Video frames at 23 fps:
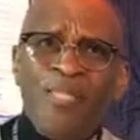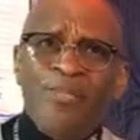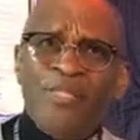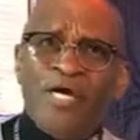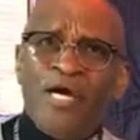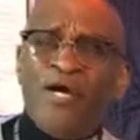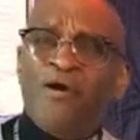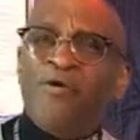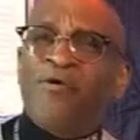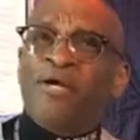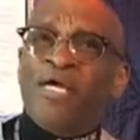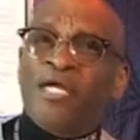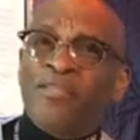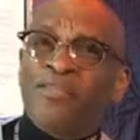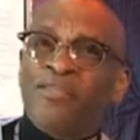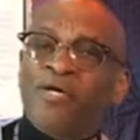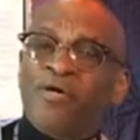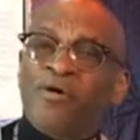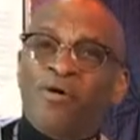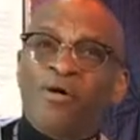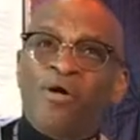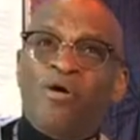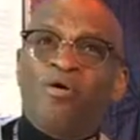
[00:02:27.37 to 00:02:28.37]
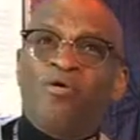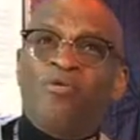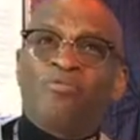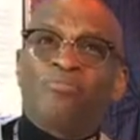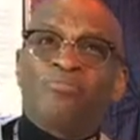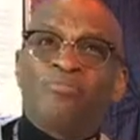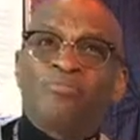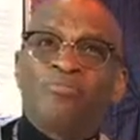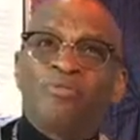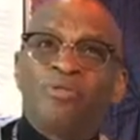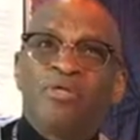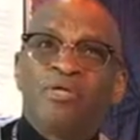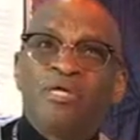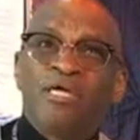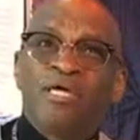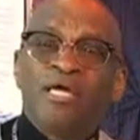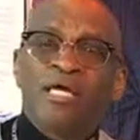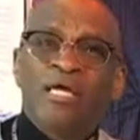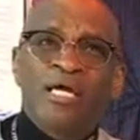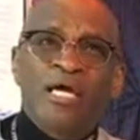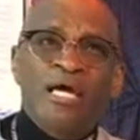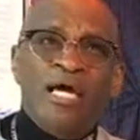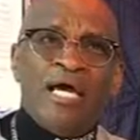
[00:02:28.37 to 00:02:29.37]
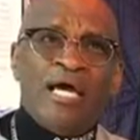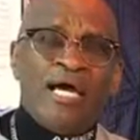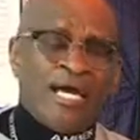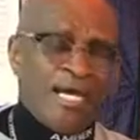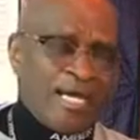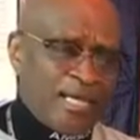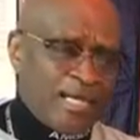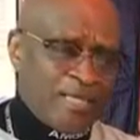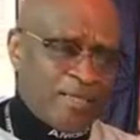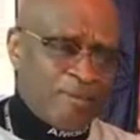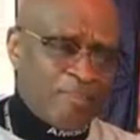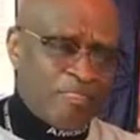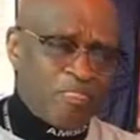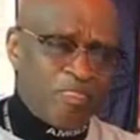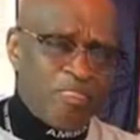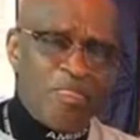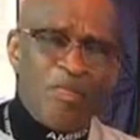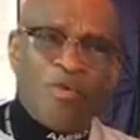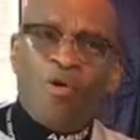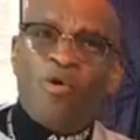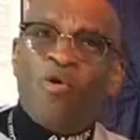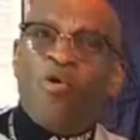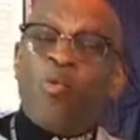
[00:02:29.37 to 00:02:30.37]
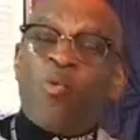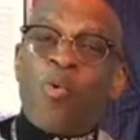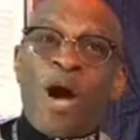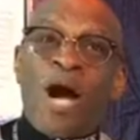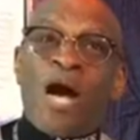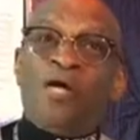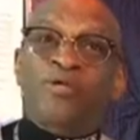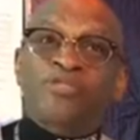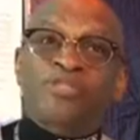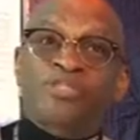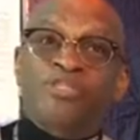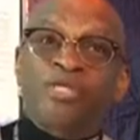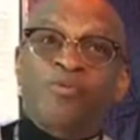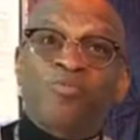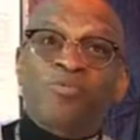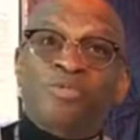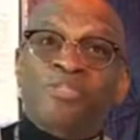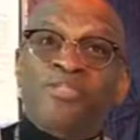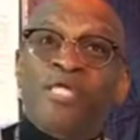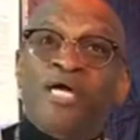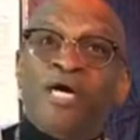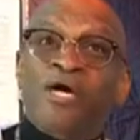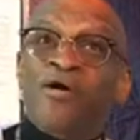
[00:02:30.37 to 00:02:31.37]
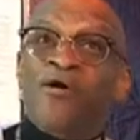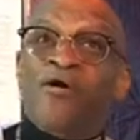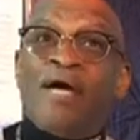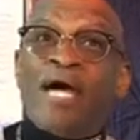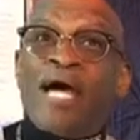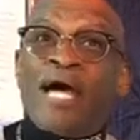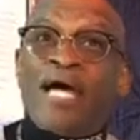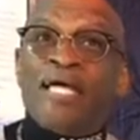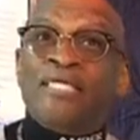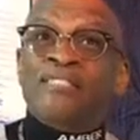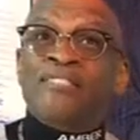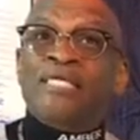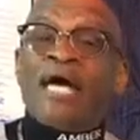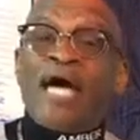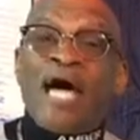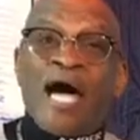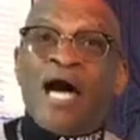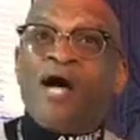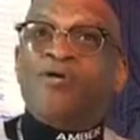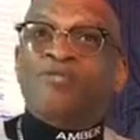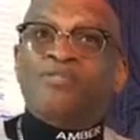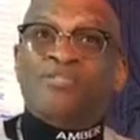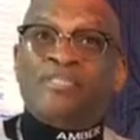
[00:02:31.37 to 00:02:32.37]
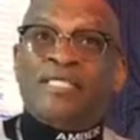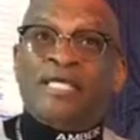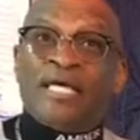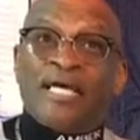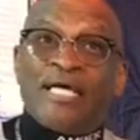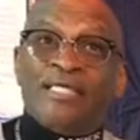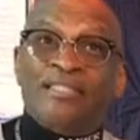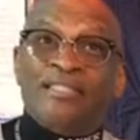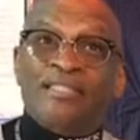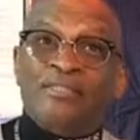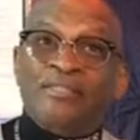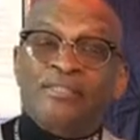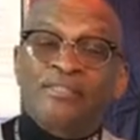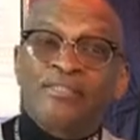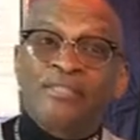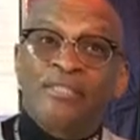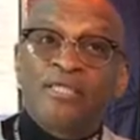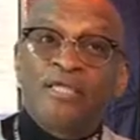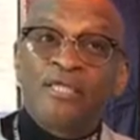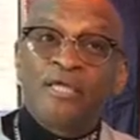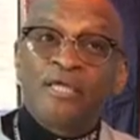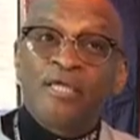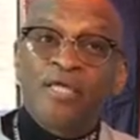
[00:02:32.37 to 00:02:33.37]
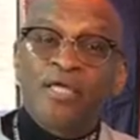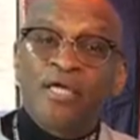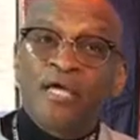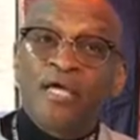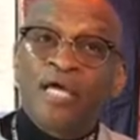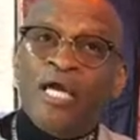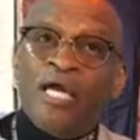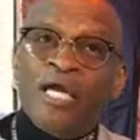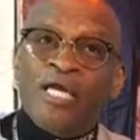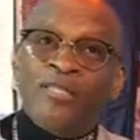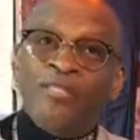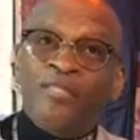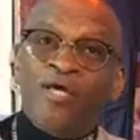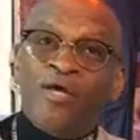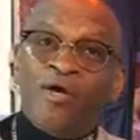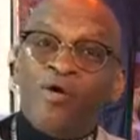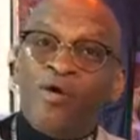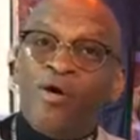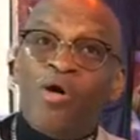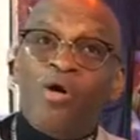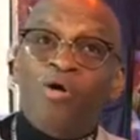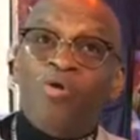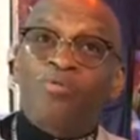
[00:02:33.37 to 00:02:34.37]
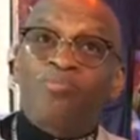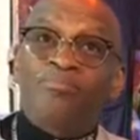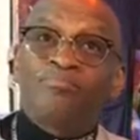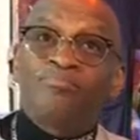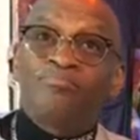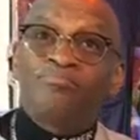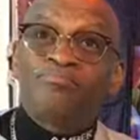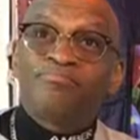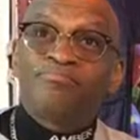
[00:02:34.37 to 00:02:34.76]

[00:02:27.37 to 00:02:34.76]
there in their home. And while she was there as a house guest in their home,